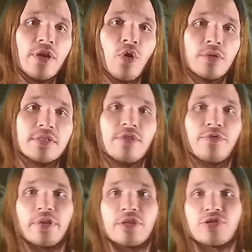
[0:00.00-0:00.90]
holds
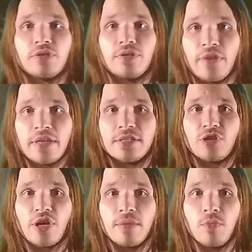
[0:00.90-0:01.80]
differential
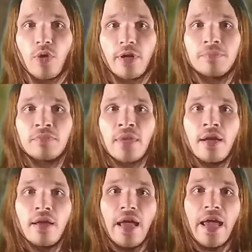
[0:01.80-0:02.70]
advantage anymore.
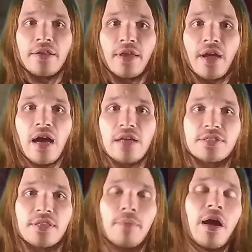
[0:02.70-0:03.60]
And the
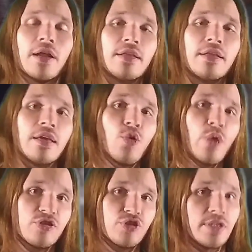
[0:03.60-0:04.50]
cost of the commodity in
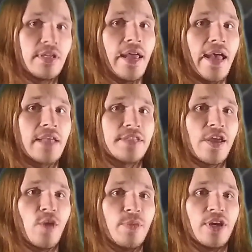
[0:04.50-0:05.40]
question has
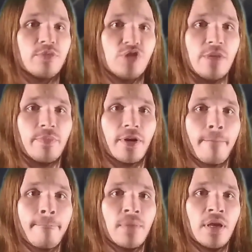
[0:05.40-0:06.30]
now become cheaper.
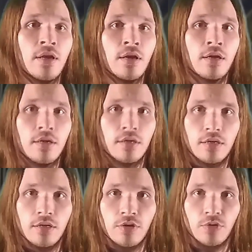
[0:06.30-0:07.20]

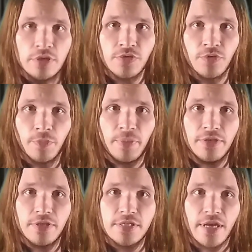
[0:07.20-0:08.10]
Rinse and repeat
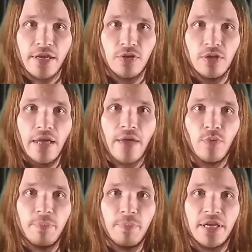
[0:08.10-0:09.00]
this cycle, and
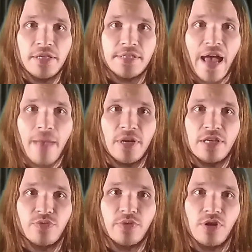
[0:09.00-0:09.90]
what begins to happen
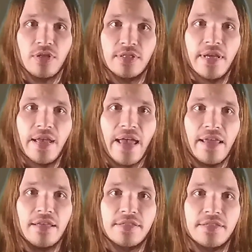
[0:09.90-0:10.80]
as a result
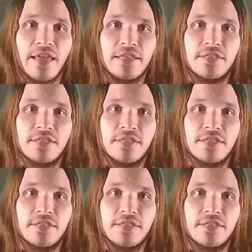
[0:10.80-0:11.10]
is that